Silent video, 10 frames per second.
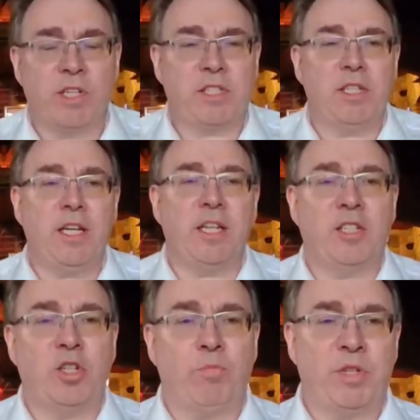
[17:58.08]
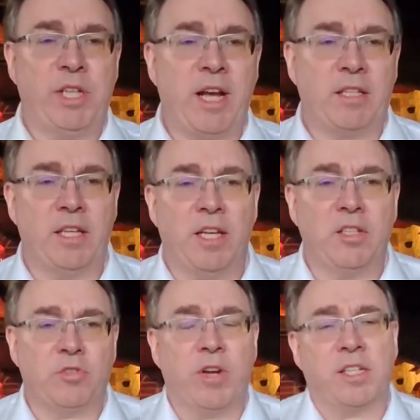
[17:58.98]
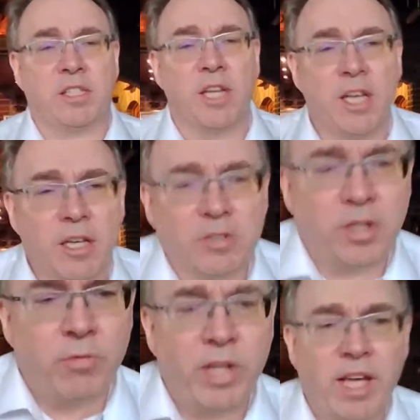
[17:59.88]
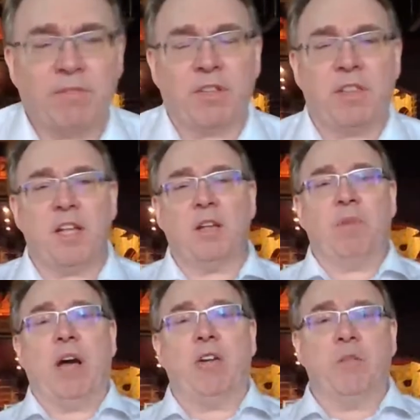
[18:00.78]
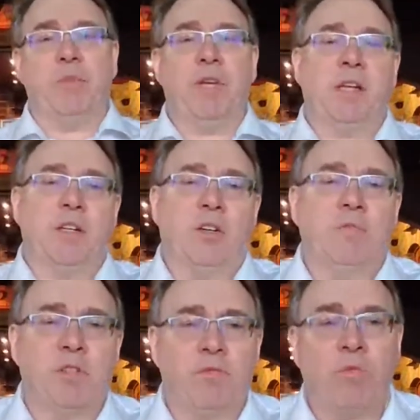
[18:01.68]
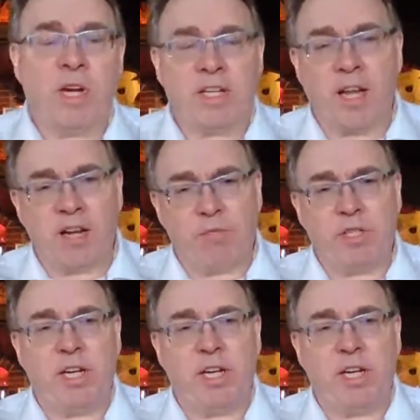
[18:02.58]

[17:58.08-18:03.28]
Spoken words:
what's needed to protect the interest. So you really have to think about it a bit in terms of what kind of